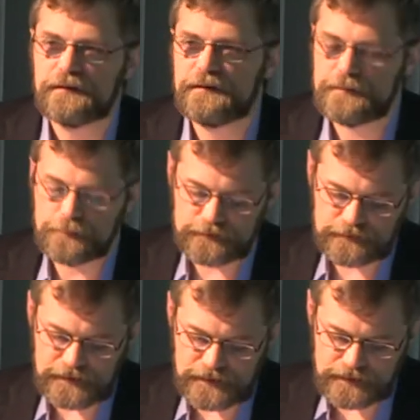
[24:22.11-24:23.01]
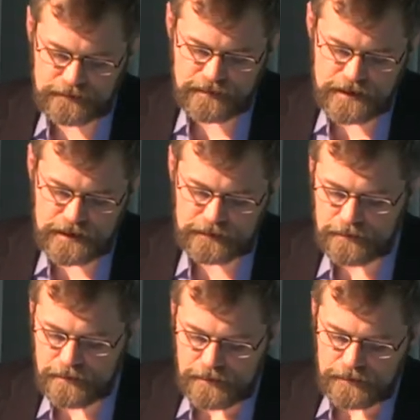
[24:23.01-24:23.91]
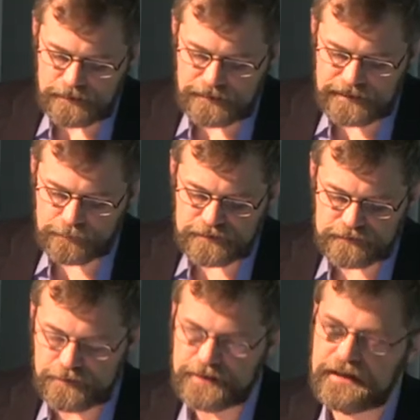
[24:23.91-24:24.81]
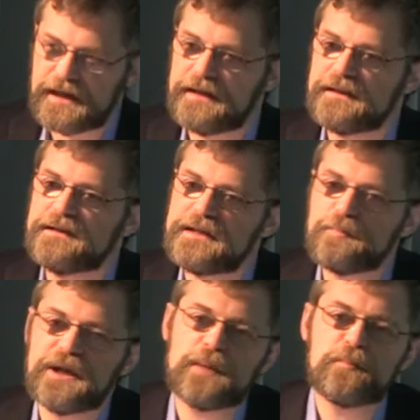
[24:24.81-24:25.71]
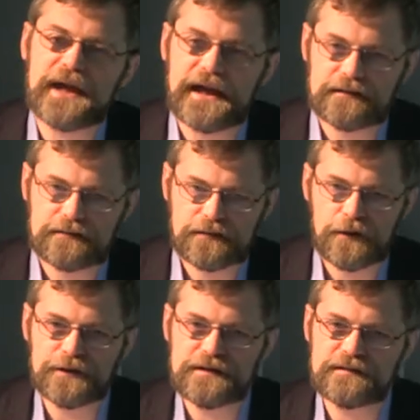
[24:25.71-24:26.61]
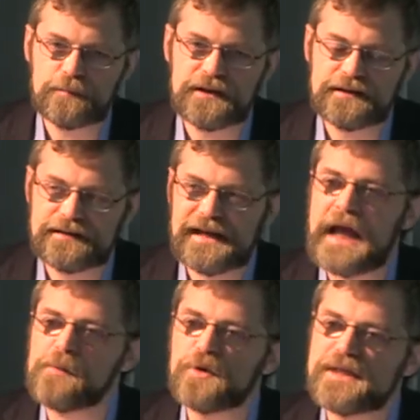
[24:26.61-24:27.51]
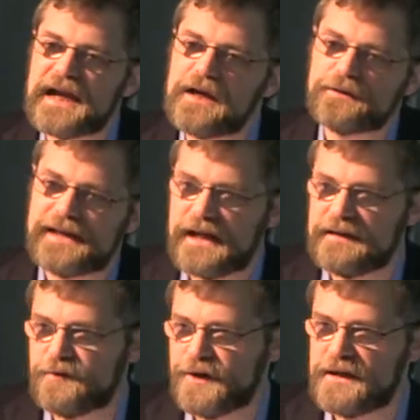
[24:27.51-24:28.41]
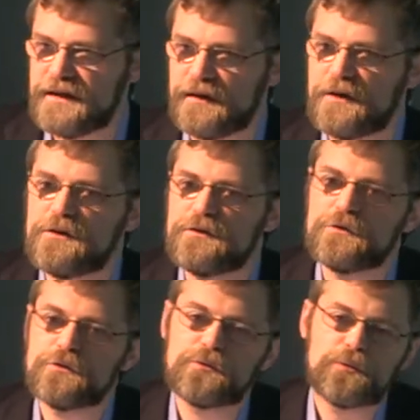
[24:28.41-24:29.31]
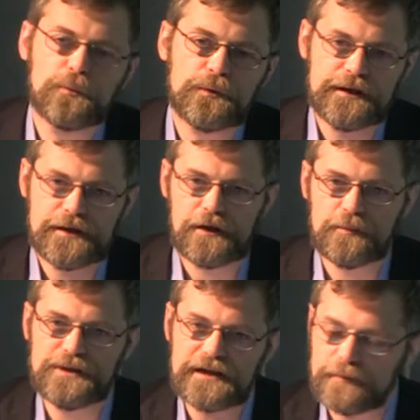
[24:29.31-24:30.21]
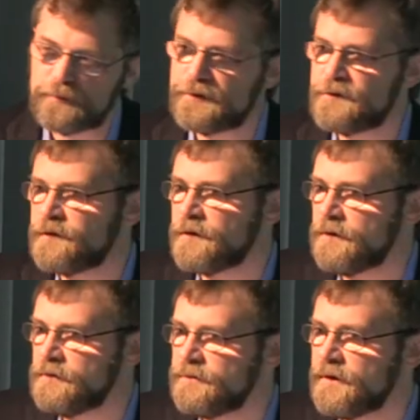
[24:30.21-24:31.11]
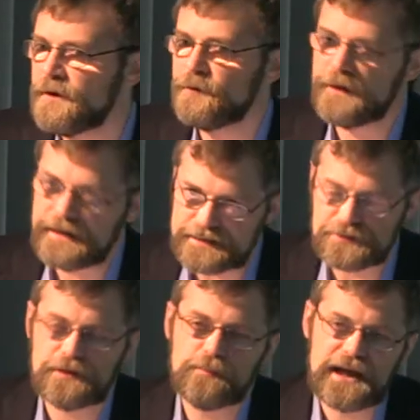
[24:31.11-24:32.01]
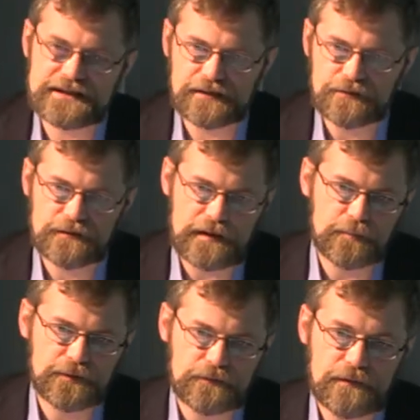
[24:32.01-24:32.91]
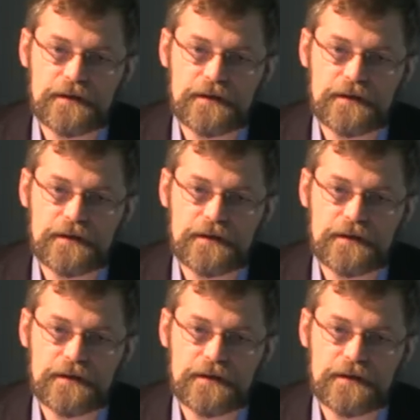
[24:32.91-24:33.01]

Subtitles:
He was saying that language training had a deep impact on this ability, and without that training, you will not be able to solve relational matching to sample.